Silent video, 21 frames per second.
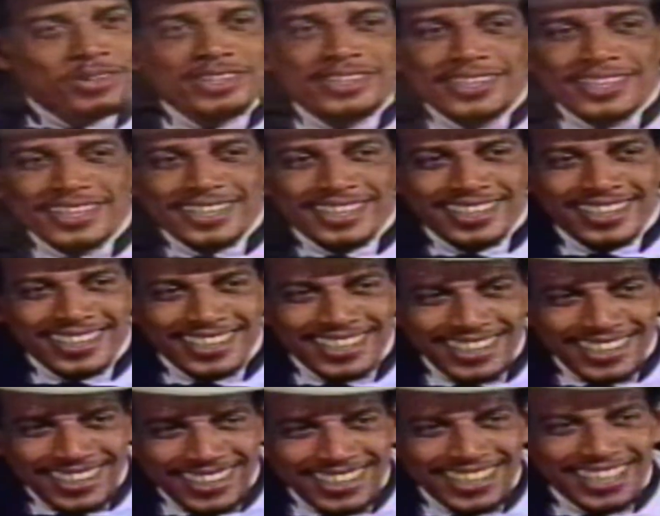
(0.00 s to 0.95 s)
I
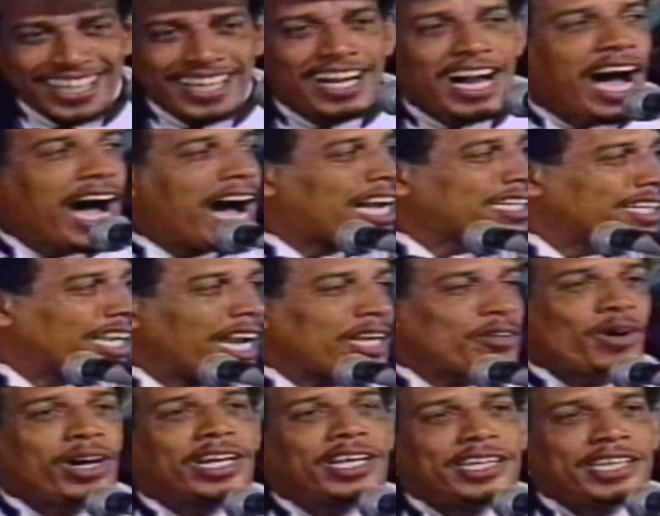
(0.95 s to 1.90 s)
had to get
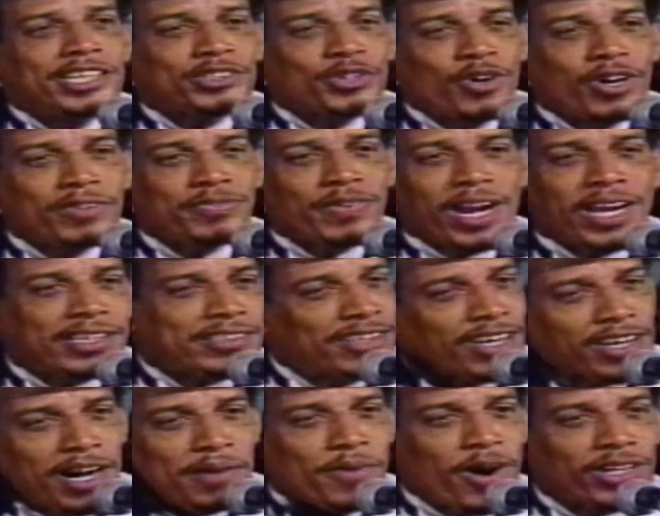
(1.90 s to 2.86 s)
one of these old fellas to
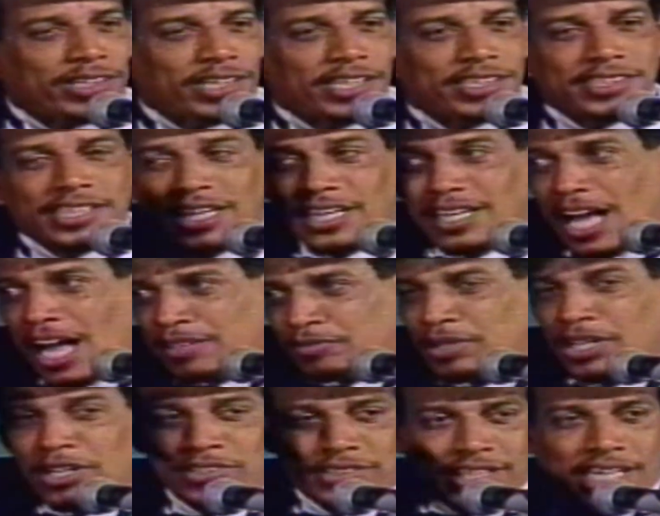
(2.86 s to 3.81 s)
come out and sing that.
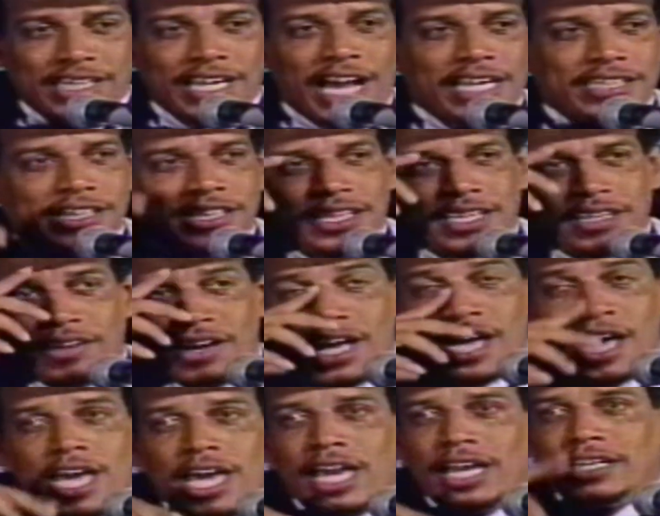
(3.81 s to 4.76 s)
We're gonna sing that in the
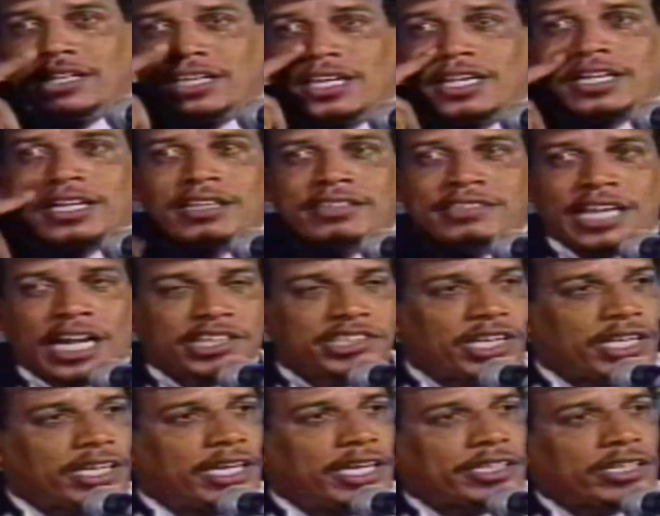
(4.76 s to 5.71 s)
little
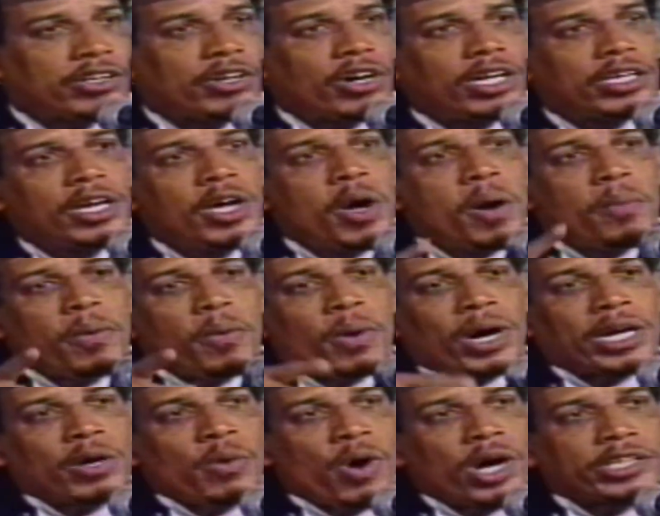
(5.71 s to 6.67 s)
section later on. But
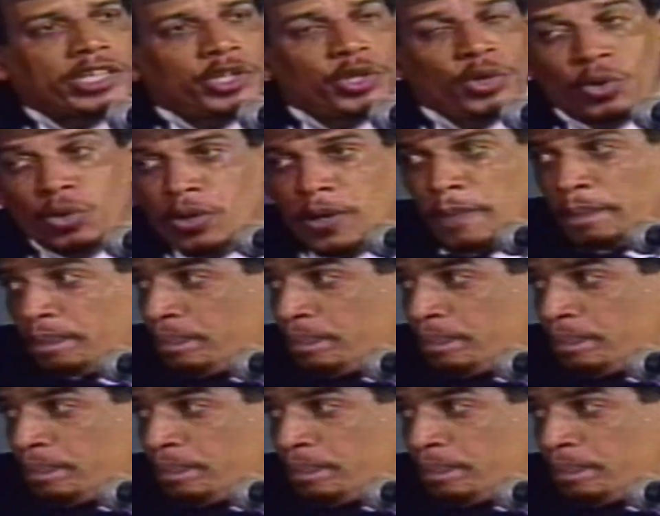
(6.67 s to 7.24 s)
what I want to do,